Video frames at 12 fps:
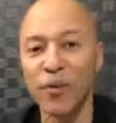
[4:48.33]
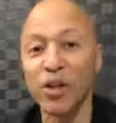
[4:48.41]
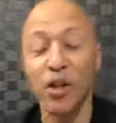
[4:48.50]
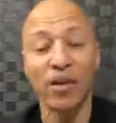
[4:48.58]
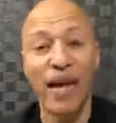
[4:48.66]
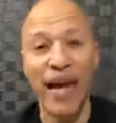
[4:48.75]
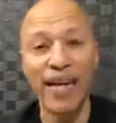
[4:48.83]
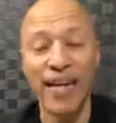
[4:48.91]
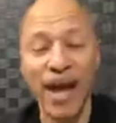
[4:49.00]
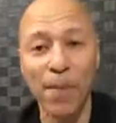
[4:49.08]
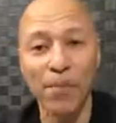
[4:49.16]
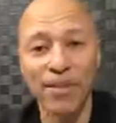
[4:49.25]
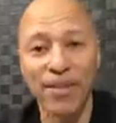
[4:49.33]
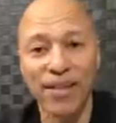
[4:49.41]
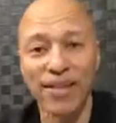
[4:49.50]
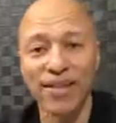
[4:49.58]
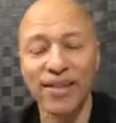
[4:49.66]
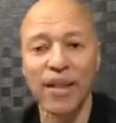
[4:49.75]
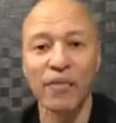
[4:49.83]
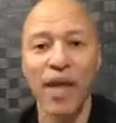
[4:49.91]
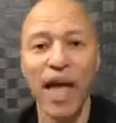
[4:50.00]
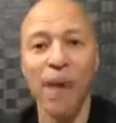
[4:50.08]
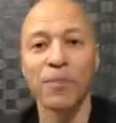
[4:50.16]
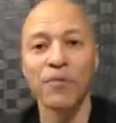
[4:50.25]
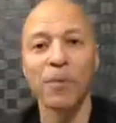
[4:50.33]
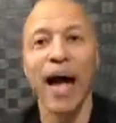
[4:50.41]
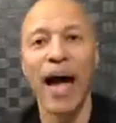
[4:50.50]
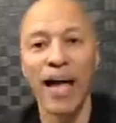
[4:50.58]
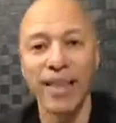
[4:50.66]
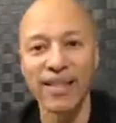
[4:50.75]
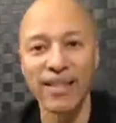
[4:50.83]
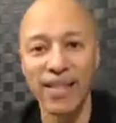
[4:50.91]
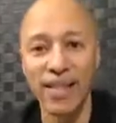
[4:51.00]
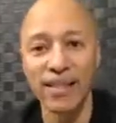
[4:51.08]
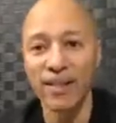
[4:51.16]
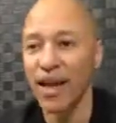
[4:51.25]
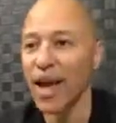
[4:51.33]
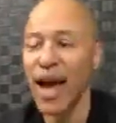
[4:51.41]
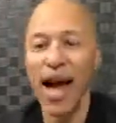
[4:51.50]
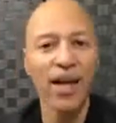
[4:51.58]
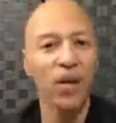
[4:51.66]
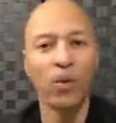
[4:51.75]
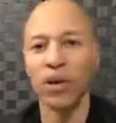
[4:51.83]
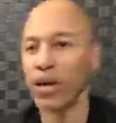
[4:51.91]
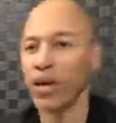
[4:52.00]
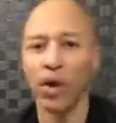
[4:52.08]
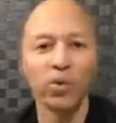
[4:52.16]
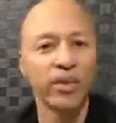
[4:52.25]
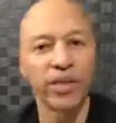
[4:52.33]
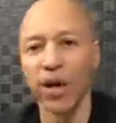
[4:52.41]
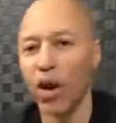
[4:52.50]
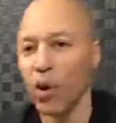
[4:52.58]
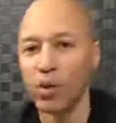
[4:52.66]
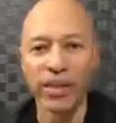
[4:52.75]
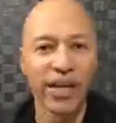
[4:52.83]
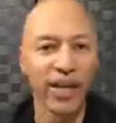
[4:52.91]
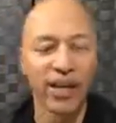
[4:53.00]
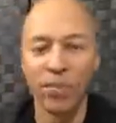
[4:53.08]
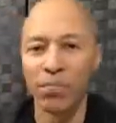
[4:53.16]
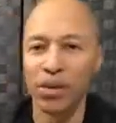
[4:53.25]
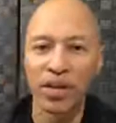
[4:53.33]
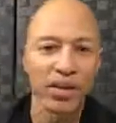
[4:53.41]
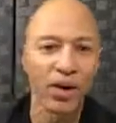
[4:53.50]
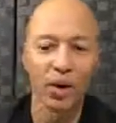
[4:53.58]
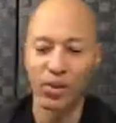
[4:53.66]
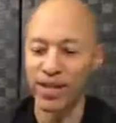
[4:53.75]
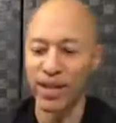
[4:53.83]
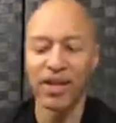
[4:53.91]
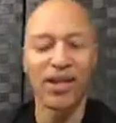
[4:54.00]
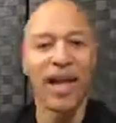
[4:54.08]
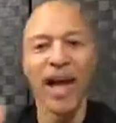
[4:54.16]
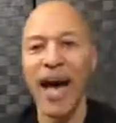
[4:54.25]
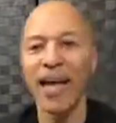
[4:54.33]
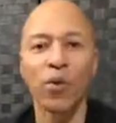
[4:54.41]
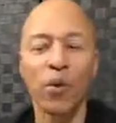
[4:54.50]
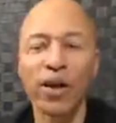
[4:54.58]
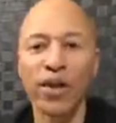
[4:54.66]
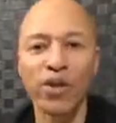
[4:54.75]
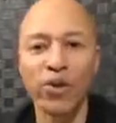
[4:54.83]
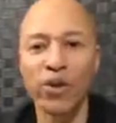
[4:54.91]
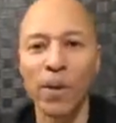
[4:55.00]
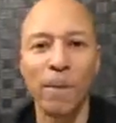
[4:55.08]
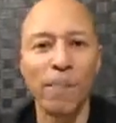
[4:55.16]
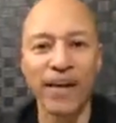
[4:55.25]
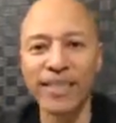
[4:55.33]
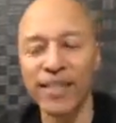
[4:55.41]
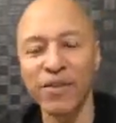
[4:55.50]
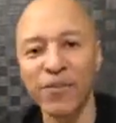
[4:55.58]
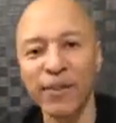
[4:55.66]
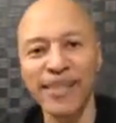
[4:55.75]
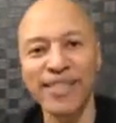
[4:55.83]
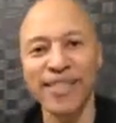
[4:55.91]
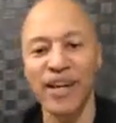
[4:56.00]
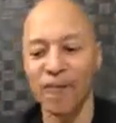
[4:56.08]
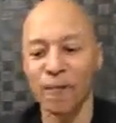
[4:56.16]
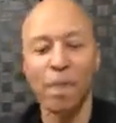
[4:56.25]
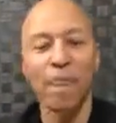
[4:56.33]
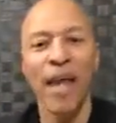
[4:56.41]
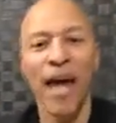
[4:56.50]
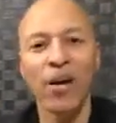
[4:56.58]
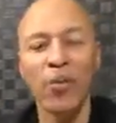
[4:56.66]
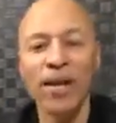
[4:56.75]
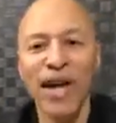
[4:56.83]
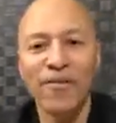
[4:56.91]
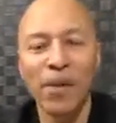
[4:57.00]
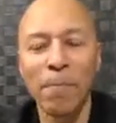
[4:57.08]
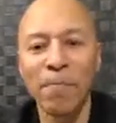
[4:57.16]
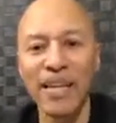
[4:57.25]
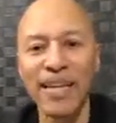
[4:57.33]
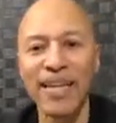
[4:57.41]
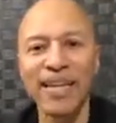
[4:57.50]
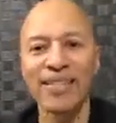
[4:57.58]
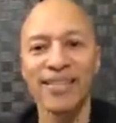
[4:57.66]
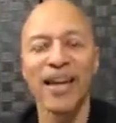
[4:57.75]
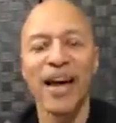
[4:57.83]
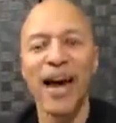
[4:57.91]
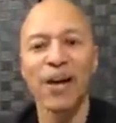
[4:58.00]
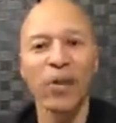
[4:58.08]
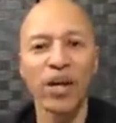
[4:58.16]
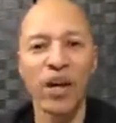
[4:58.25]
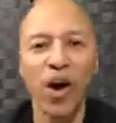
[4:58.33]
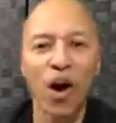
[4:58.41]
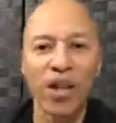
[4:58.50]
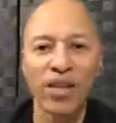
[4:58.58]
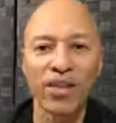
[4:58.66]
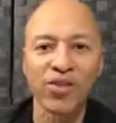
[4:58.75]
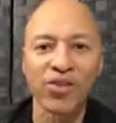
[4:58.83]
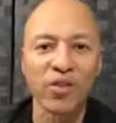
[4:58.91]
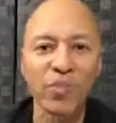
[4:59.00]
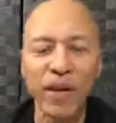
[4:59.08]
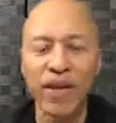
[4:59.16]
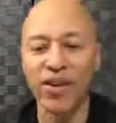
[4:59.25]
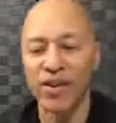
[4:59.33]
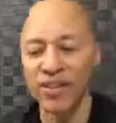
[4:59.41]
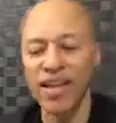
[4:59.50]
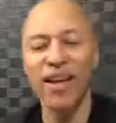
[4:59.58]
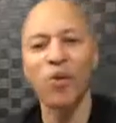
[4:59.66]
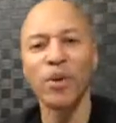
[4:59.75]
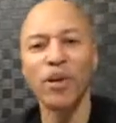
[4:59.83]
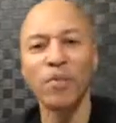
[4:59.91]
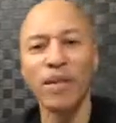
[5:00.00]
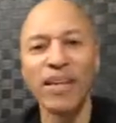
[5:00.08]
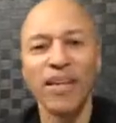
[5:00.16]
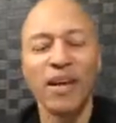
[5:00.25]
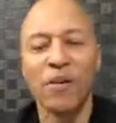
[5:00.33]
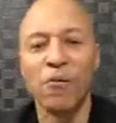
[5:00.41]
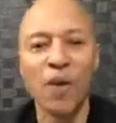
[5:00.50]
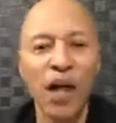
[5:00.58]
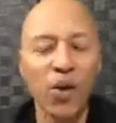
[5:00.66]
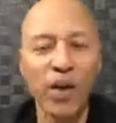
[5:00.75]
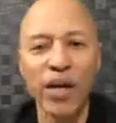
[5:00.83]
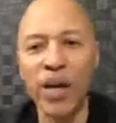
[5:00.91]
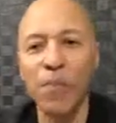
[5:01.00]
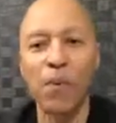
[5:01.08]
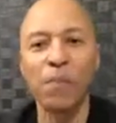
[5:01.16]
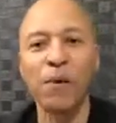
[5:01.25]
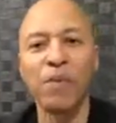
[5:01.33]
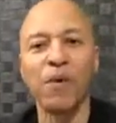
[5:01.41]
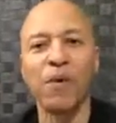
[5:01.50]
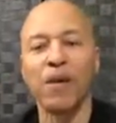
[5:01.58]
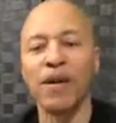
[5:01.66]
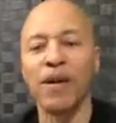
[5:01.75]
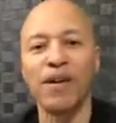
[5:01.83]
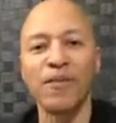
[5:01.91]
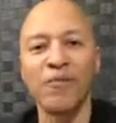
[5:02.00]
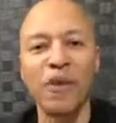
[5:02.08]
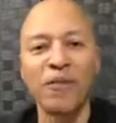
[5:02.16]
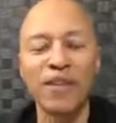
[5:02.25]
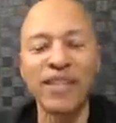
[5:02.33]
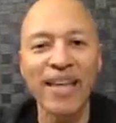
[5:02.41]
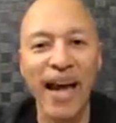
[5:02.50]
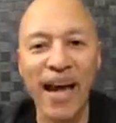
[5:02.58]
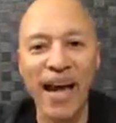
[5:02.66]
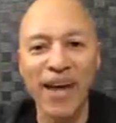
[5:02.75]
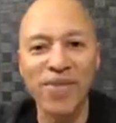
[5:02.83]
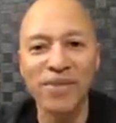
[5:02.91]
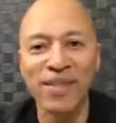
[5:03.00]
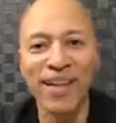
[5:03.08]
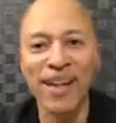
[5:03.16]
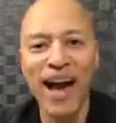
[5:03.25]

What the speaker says: You know, 99% of the stuff that happens behind the scenes. I don't want to go to the hotel and book the hotel. I don't want to do the budget for this stuff. I don't want to have the meetings. I don't want to call other speakers. I don't want to be following up with people 50 times.